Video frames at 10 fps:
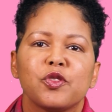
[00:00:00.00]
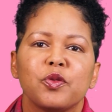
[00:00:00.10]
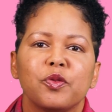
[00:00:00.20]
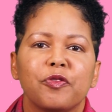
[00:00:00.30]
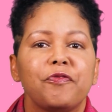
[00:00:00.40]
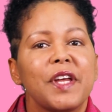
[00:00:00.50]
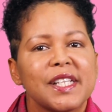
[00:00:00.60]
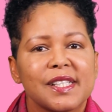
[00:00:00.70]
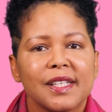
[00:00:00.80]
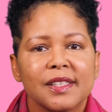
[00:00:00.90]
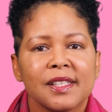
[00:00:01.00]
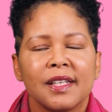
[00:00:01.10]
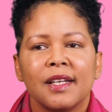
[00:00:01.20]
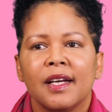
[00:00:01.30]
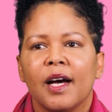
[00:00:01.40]
to face it
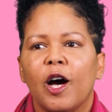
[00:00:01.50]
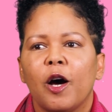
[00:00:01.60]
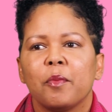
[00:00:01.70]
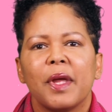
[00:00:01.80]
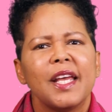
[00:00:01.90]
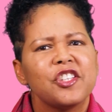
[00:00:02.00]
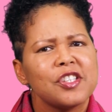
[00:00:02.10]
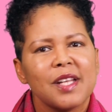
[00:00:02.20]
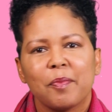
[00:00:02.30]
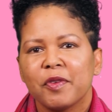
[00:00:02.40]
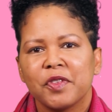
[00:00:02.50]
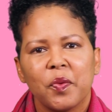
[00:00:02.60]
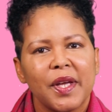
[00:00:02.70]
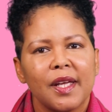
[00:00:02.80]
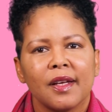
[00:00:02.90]
each step of the
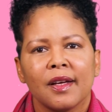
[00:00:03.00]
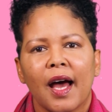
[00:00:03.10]
way.